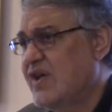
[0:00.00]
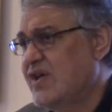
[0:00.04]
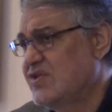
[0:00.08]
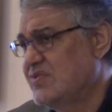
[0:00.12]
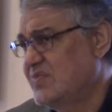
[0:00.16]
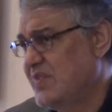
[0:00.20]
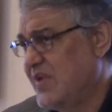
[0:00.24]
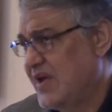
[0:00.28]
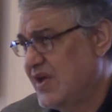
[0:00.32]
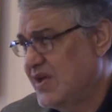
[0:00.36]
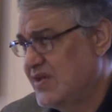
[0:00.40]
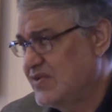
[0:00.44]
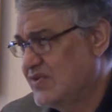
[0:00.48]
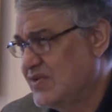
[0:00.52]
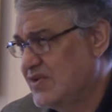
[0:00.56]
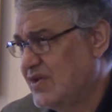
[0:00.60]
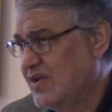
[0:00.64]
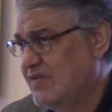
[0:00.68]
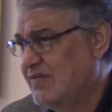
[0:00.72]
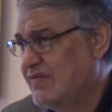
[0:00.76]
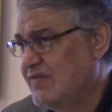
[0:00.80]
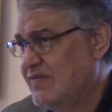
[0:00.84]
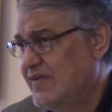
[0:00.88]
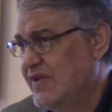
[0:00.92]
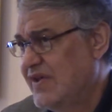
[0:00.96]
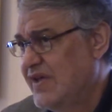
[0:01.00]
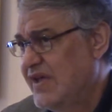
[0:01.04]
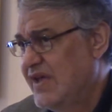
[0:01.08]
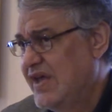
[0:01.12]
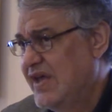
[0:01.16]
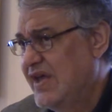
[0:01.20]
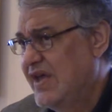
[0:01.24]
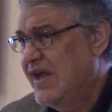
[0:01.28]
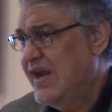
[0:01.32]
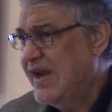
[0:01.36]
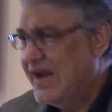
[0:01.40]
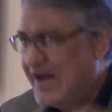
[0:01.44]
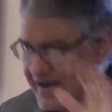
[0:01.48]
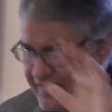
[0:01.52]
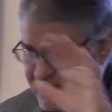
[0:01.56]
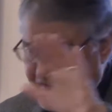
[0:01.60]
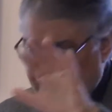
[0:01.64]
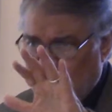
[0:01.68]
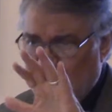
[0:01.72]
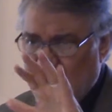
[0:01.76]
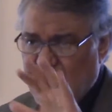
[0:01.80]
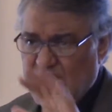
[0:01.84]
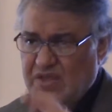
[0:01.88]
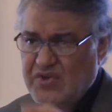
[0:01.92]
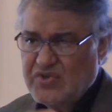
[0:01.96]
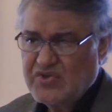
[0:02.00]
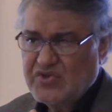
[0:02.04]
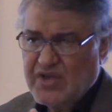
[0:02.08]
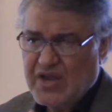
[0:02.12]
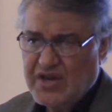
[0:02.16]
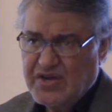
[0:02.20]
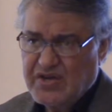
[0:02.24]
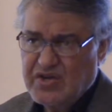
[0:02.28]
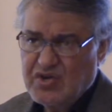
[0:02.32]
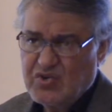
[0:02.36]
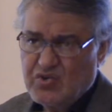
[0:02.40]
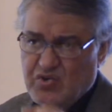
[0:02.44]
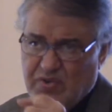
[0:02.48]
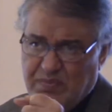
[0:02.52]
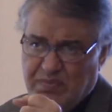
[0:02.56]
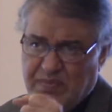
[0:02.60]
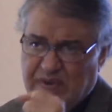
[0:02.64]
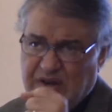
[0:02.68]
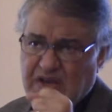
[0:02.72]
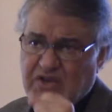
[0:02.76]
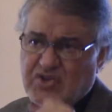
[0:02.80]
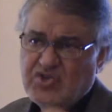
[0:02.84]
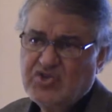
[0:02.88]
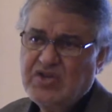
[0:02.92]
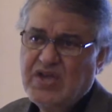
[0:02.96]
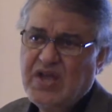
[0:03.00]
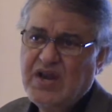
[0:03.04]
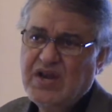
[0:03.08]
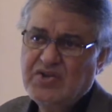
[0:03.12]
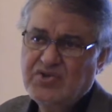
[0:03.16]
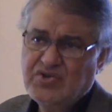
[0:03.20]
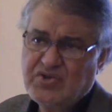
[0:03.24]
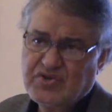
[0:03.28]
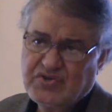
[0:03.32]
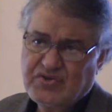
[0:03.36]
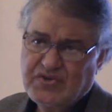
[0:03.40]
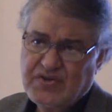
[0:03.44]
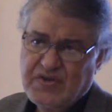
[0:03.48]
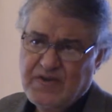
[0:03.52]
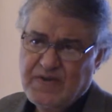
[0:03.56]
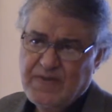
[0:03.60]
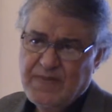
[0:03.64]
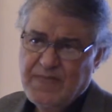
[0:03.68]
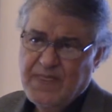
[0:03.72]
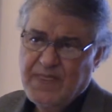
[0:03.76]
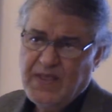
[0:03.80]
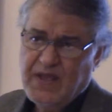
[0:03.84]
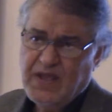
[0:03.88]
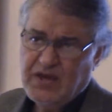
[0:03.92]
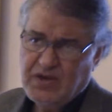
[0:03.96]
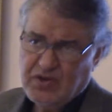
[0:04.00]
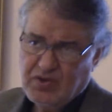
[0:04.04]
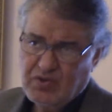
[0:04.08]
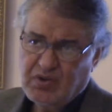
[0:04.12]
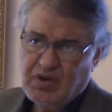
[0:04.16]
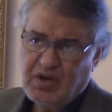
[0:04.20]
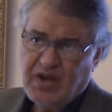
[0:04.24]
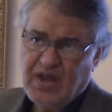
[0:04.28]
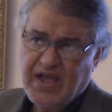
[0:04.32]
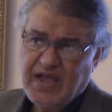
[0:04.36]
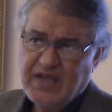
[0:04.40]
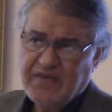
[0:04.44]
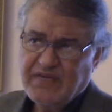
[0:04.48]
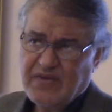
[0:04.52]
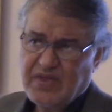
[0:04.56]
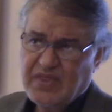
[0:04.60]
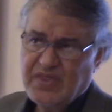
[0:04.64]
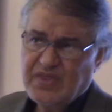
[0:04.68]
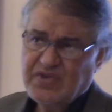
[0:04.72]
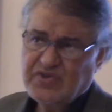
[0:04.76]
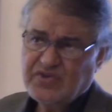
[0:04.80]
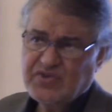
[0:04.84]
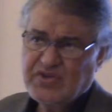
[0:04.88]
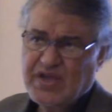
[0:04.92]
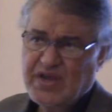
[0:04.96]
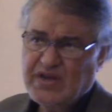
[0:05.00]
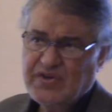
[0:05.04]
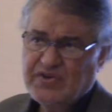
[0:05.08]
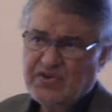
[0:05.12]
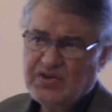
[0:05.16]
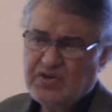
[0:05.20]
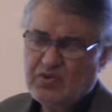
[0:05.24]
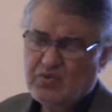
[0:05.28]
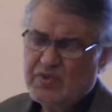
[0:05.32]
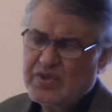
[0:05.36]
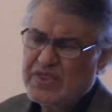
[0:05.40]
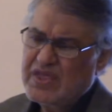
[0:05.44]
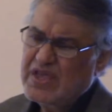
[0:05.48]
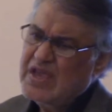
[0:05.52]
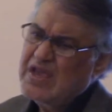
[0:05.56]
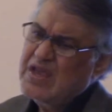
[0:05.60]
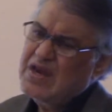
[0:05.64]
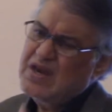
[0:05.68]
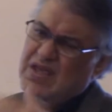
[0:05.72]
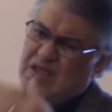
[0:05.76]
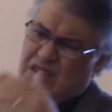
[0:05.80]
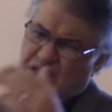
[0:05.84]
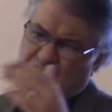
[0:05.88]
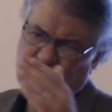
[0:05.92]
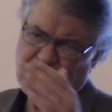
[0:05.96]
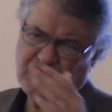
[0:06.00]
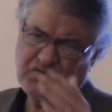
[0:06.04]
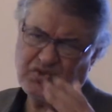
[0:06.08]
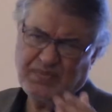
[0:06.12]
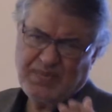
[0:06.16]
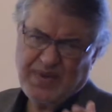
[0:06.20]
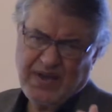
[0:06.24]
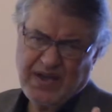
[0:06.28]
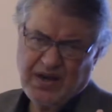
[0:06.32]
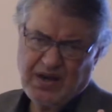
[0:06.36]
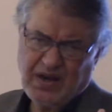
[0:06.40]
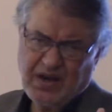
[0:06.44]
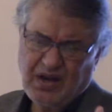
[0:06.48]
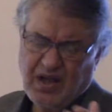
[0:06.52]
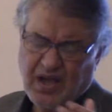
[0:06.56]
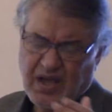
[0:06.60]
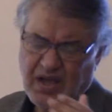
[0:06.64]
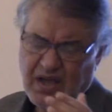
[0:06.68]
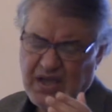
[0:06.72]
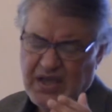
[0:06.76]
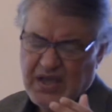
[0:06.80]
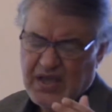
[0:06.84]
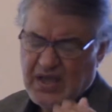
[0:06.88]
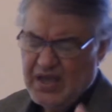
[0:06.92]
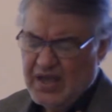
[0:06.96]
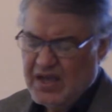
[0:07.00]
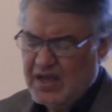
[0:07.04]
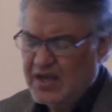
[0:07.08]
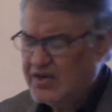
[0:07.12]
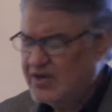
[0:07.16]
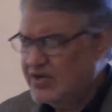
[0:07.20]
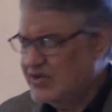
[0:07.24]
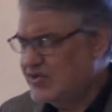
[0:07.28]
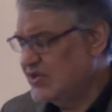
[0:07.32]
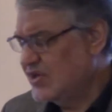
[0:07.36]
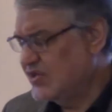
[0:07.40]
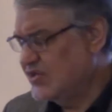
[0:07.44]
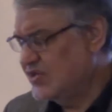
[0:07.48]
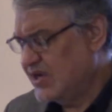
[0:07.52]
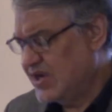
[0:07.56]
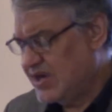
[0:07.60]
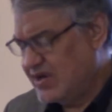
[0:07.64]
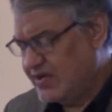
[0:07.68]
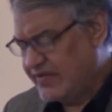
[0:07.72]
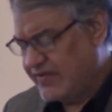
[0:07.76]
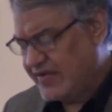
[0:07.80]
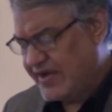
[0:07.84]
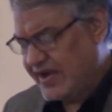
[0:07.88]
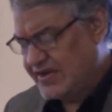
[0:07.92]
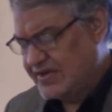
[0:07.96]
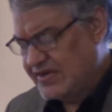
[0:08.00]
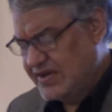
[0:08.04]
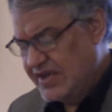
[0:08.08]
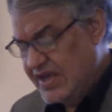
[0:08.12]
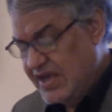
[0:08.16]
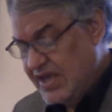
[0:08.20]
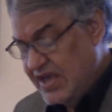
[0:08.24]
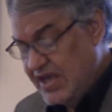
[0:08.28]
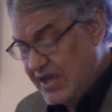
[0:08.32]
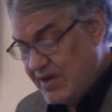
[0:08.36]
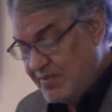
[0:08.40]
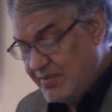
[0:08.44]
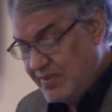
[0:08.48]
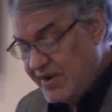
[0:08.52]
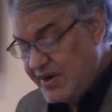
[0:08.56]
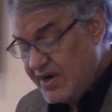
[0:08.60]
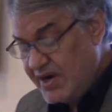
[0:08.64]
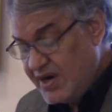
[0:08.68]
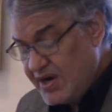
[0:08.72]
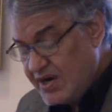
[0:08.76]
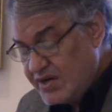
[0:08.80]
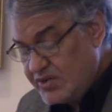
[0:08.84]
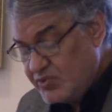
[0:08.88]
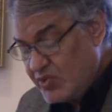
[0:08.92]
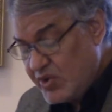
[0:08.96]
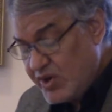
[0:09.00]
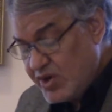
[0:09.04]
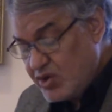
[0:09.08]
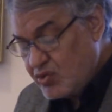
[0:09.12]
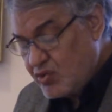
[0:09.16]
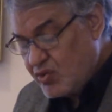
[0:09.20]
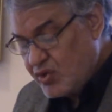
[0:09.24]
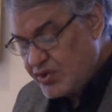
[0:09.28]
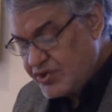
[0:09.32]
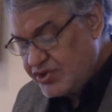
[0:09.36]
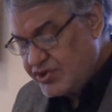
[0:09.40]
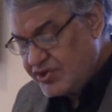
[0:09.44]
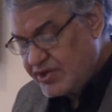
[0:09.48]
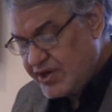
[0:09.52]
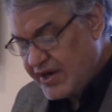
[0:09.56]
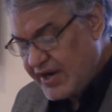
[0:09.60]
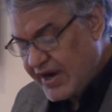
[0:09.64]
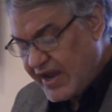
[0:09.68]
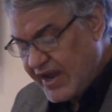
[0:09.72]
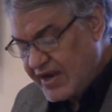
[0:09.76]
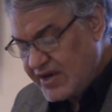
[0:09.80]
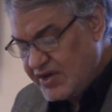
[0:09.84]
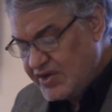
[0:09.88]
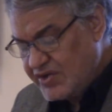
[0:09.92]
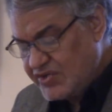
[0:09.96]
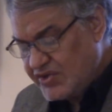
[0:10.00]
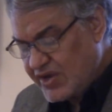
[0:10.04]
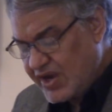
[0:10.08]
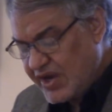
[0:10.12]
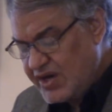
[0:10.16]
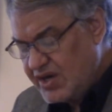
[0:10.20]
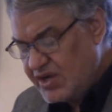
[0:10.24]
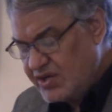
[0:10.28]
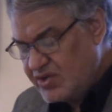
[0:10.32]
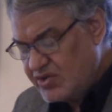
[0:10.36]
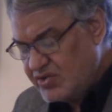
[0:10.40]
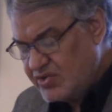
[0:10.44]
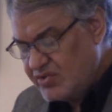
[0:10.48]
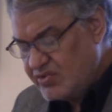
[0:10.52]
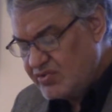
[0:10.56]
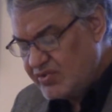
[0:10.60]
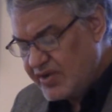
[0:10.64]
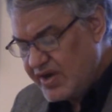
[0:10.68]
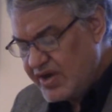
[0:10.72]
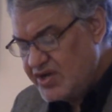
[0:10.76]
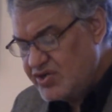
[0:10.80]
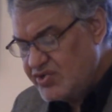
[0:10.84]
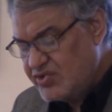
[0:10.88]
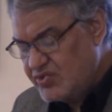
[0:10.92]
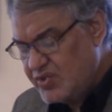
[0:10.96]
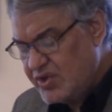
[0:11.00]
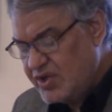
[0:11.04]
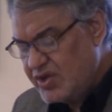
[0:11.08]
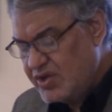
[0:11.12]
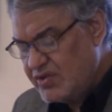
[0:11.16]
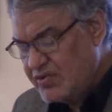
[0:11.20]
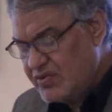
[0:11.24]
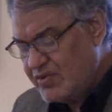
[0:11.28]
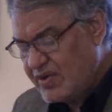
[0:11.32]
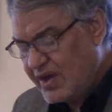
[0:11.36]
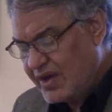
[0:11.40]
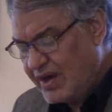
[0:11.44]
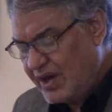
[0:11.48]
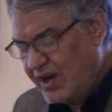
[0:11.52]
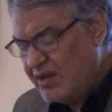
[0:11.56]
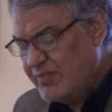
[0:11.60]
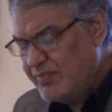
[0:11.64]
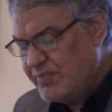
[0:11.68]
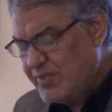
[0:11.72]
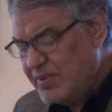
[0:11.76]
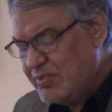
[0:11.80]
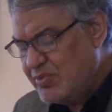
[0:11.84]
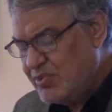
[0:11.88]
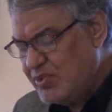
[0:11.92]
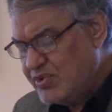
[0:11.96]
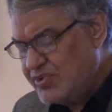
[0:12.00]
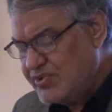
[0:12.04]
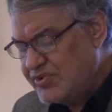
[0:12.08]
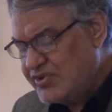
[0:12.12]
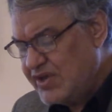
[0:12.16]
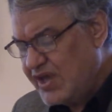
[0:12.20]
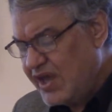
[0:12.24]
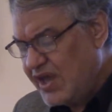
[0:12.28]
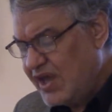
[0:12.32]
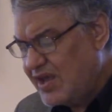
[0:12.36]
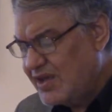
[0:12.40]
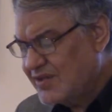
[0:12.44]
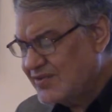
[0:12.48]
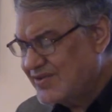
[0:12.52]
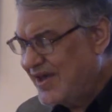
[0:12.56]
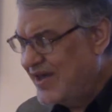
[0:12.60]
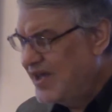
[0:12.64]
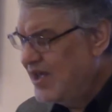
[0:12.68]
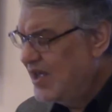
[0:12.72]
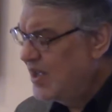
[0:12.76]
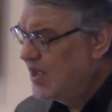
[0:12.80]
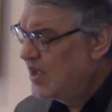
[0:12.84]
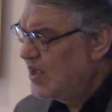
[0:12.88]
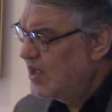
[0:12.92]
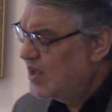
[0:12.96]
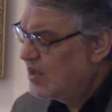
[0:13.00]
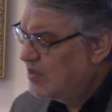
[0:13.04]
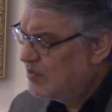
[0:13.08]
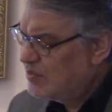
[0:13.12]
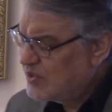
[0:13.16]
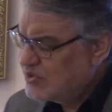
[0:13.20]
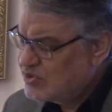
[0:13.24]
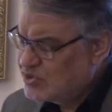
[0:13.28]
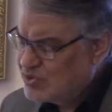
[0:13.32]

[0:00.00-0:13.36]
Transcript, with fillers: Living in this country with many challenges in your life in this country, with anything, subhanAllah, it is a sacrifice. But here's one question I decided to raise with you. A lot of people would say, but subhanAllah, you talk